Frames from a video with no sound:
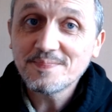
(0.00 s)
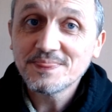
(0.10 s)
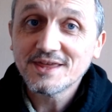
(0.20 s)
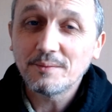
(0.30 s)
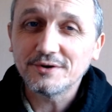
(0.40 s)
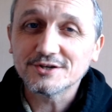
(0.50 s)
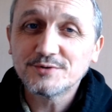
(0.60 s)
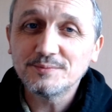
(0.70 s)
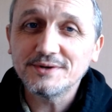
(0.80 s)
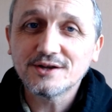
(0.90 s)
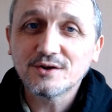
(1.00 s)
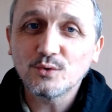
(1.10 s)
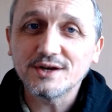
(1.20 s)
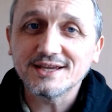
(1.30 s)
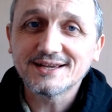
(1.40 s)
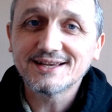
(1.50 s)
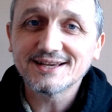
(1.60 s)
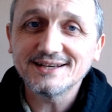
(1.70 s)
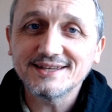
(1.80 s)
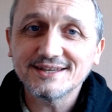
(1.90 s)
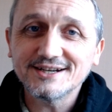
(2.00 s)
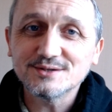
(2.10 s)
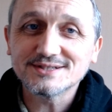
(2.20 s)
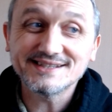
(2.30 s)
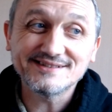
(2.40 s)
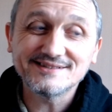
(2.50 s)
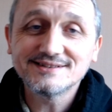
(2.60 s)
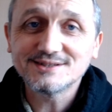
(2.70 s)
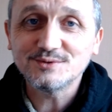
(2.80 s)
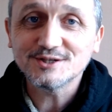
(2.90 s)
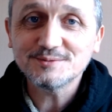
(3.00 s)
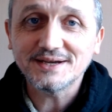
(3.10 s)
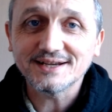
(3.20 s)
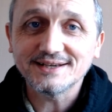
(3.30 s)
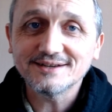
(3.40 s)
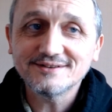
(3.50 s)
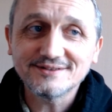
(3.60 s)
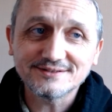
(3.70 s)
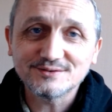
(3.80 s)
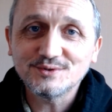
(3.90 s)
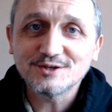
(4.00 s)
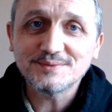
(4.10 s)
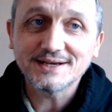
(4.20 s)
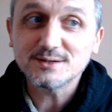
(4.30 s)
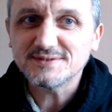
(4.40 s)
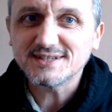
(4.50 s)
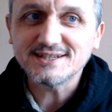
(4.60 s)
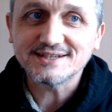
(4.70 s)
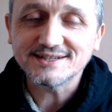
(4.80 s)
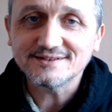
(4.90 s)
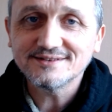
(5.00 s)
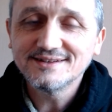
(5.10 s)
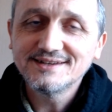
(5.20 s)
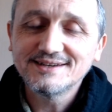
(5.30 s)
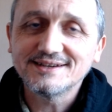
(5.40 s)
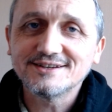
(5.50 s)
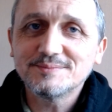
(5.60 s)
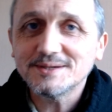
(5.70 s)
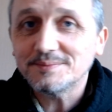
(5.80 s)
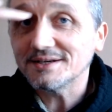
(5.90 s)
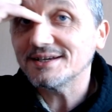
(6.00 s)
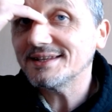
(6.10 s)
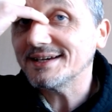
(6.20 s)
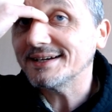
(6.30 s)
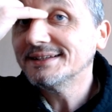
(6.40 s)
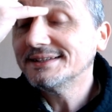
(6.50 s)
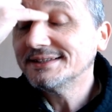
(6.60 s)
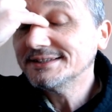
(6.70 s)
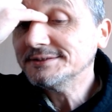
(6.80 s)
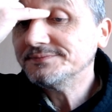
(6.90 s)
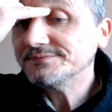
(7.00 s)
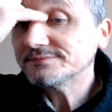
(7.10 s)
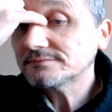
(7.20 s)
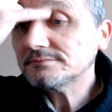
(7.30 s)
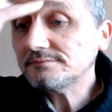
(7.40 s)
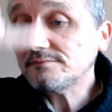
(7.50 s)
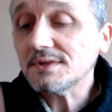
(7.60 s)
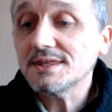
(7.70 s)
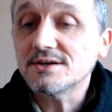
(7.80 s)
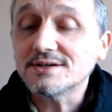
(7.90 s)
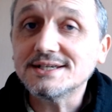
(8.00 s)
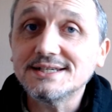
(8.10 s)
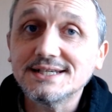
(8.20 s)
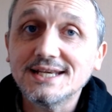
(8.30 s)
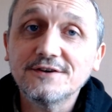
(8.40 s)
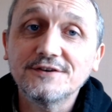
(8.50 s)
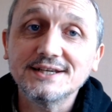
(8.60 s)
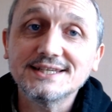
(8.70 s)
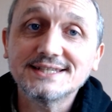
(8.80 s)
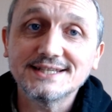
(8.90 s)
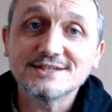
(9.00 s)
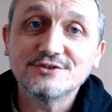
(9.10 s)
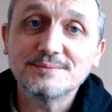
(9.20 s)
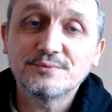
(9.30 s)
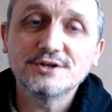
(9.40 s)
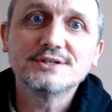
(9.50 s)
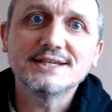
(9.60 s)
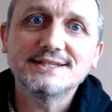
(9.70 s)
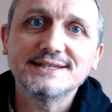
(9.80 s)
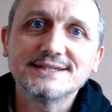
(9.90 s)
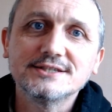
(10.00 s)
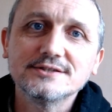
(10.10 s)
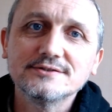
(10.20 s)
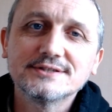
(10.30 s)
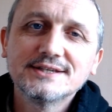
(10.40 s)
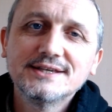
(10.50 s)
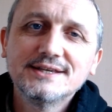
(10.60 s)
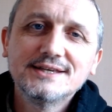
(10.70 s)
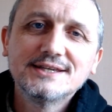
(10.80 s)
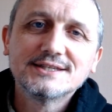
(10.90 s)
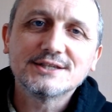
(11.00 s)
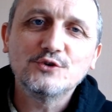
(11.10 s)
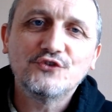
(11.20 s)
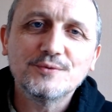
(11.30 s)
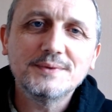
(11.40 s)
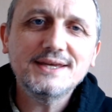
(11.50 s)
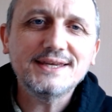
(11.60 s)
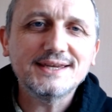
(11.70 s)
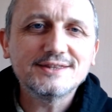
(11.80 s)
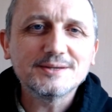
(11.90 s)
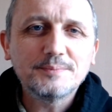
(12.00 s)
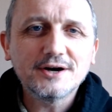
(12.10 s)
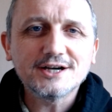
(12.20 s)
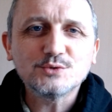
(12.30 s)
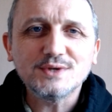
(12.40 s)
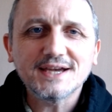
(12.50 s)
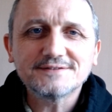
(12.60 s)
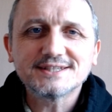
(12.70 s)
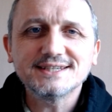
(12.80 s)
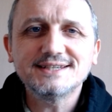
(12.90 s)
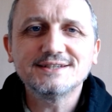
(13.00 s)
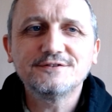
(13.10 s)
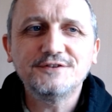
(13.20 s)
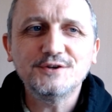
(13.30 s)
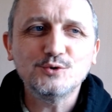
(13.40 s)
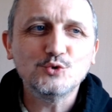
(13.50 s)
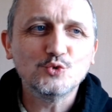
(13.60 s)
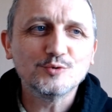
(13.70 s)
but it was probably quite clear that I was like, oh, should we go back now? Should we go back now? We've seen it now. And I'd be a bit like that. There are definitely sensory processing issues. So for me, in the past, we have stayed in a few